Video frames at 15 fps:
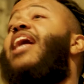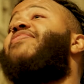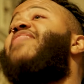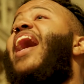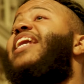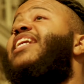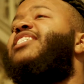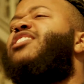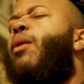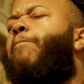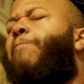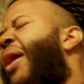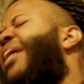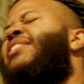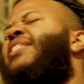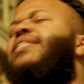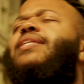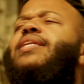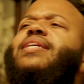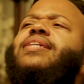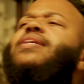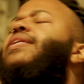That is
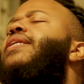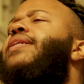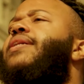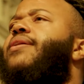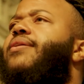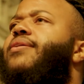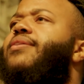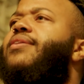abundantly clear,